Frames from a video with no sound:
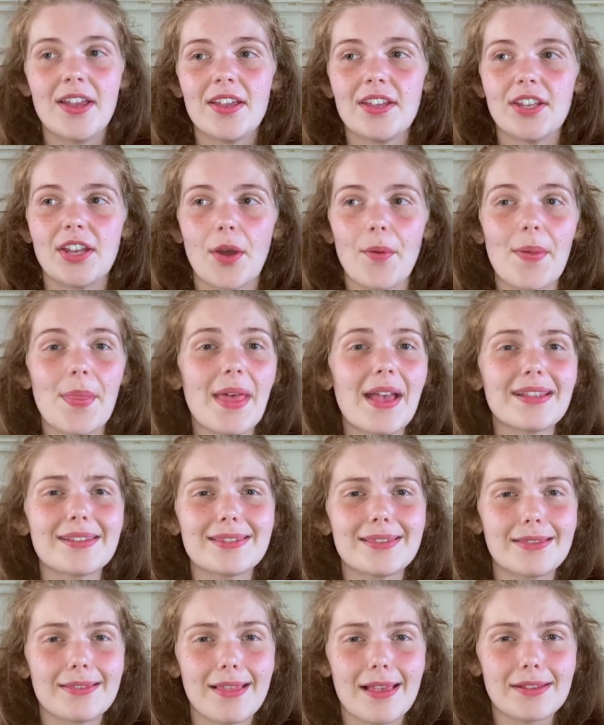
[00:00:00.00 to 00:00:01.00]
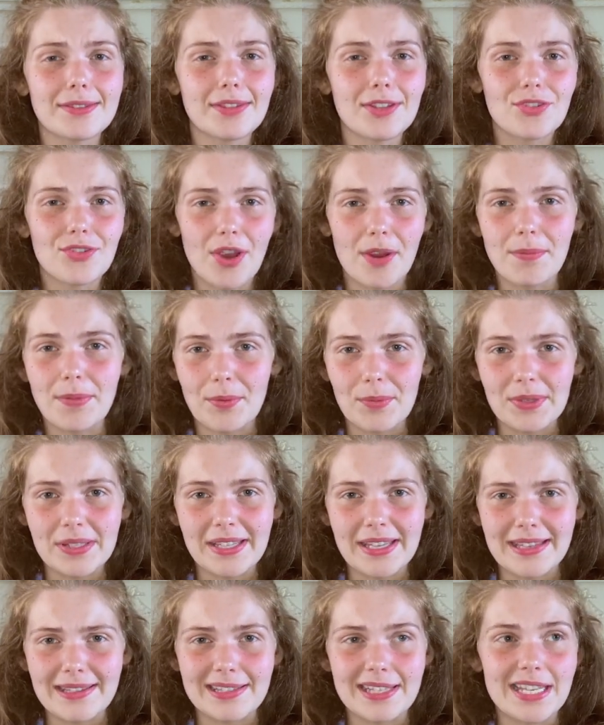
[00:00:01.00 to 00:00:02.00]
you know, and that's that's the trope that we
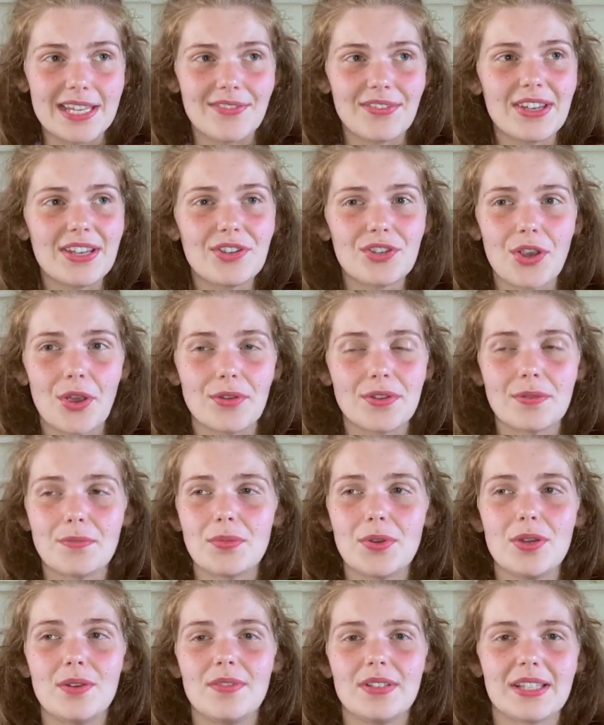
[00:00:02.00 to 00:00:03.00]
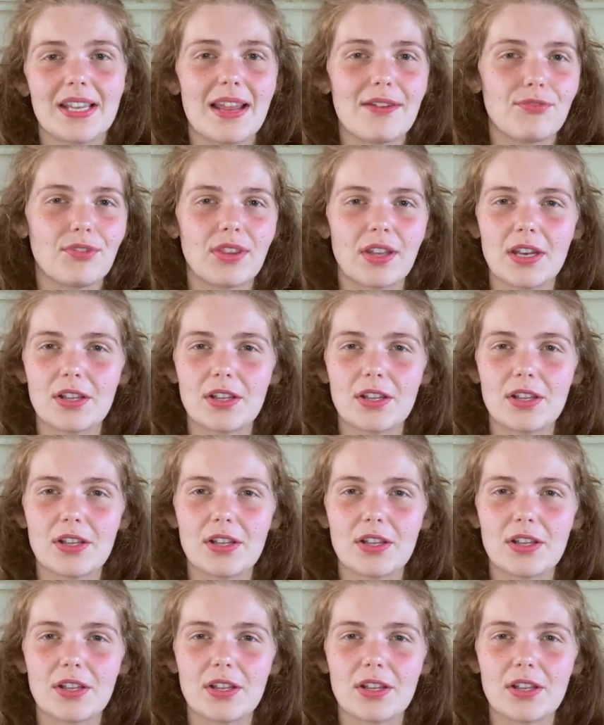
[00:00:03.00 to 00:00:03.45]
see in T V shows and movies and everything.